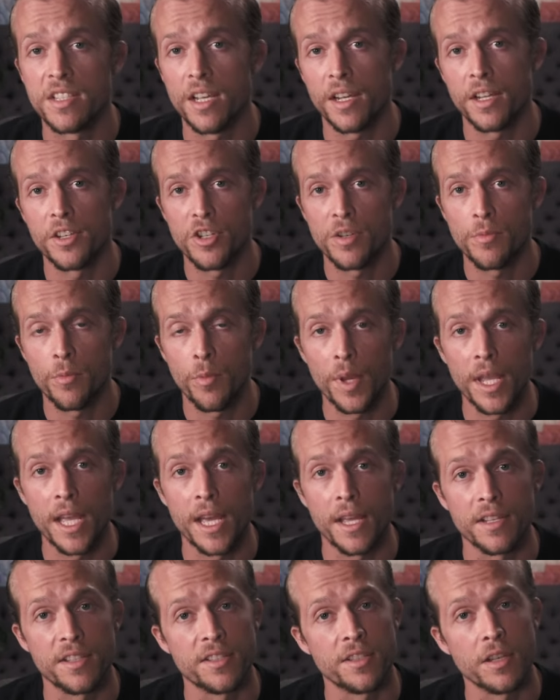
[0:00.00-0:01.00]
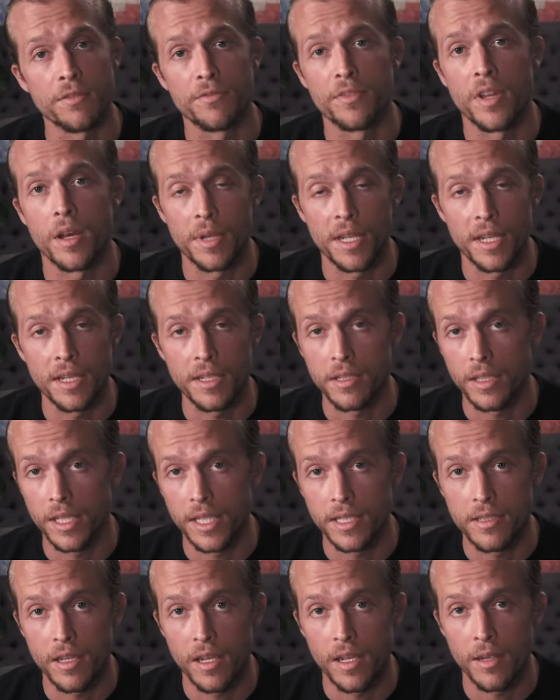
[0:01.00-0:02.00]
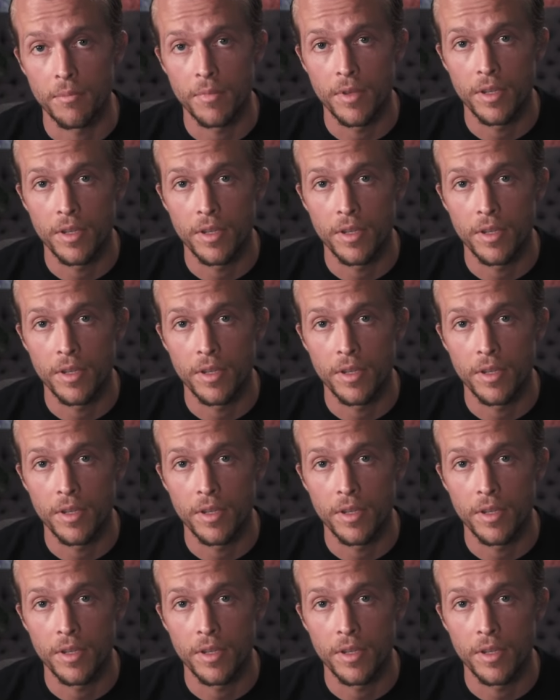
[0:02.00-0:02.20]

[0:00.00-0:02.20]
second jump, we had a self-nominated delay time.